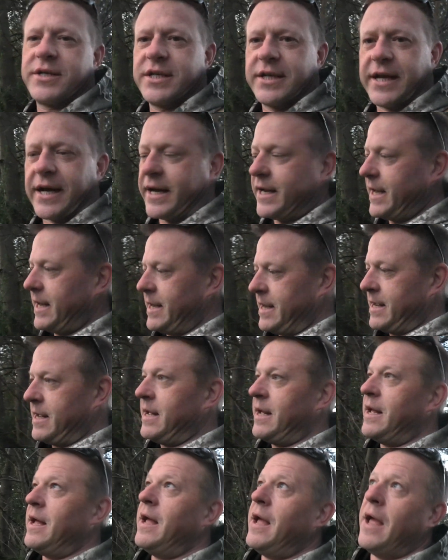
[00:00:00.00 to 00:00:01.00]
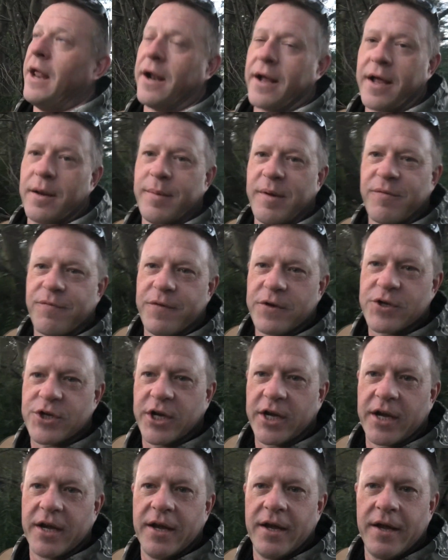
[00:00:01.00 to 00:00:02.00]
today, and I'm going to be
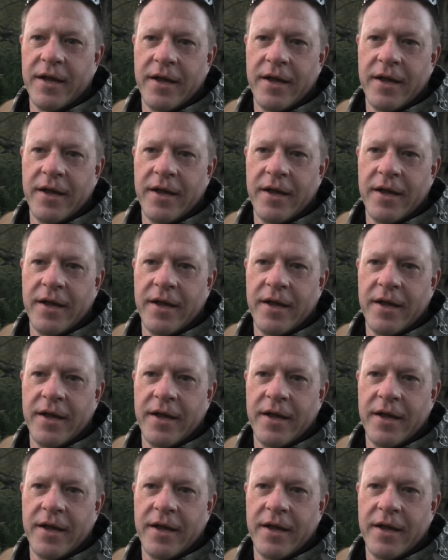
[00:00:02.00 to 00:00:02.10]
fishing